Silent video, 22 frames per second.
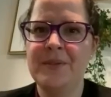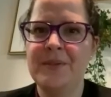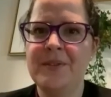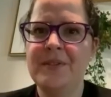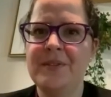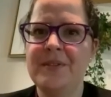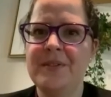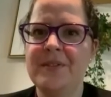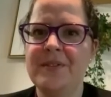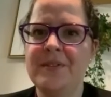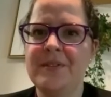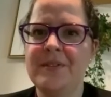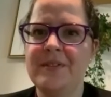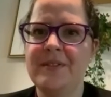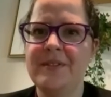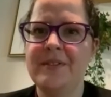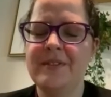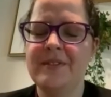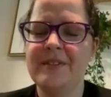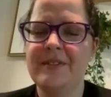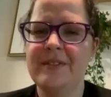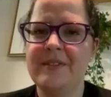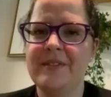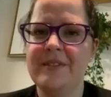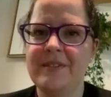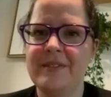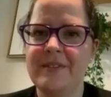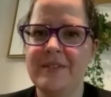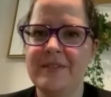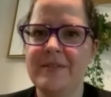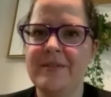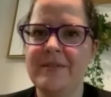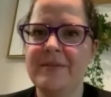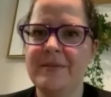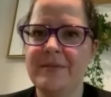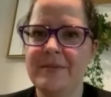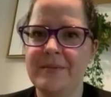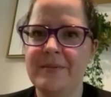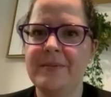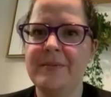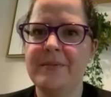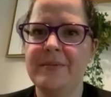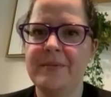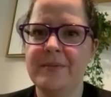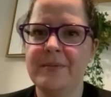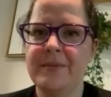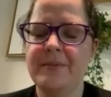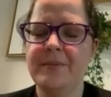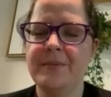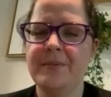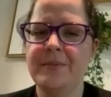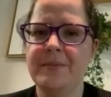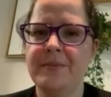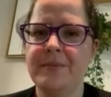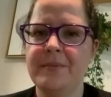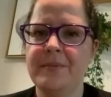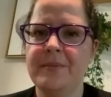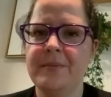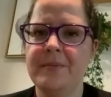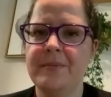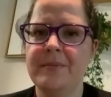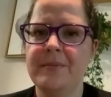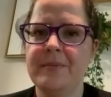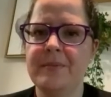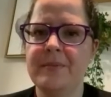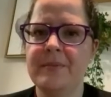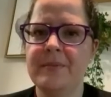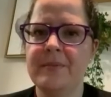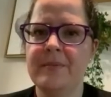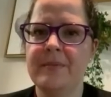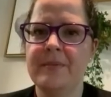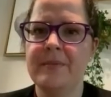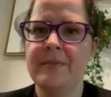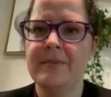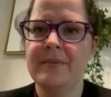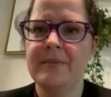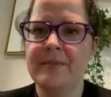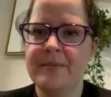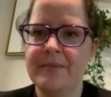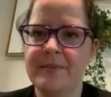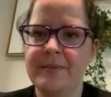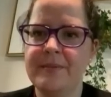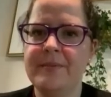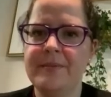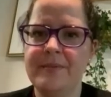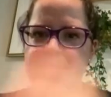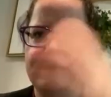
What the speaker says: No words are spoken by the person on screen.